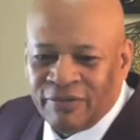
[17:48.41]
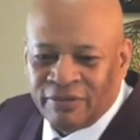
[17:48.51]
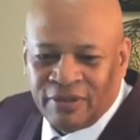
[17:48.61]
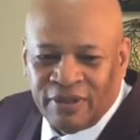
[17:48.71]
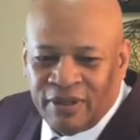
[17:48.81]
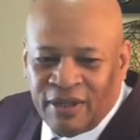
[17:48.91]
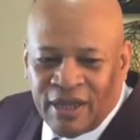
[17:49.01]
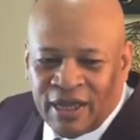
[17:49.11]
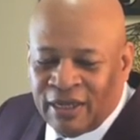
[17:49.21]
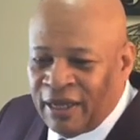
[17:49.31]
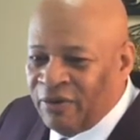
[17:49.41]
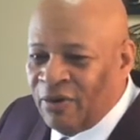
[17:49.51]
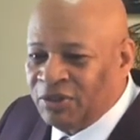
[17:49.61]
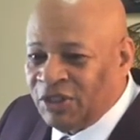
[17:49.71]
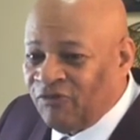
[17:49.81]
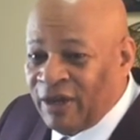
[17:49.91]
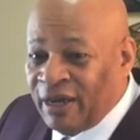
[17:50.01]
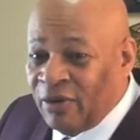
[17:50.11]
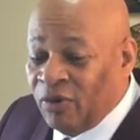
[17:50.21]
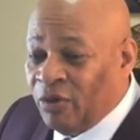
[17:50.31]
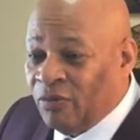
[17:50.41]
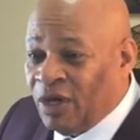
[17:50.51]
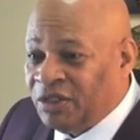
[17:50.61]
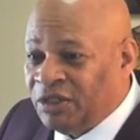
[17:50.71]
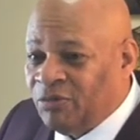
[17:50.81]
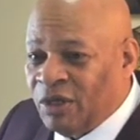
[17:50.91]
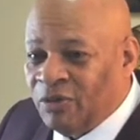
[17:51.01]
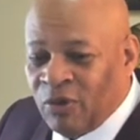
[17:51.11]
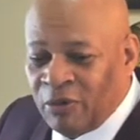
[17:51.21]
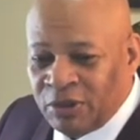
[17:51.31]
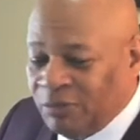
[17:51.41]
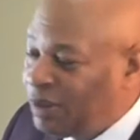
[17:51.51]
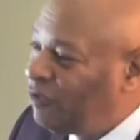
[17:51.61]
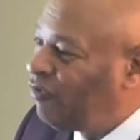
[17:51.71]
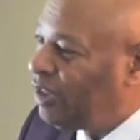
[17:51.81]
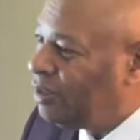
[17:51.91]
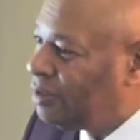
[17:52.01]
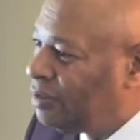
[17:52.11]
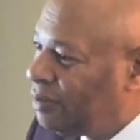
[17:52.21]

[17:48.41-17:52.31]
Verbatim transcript: And, and later on, she found out who he was and she wanted to worship his feet.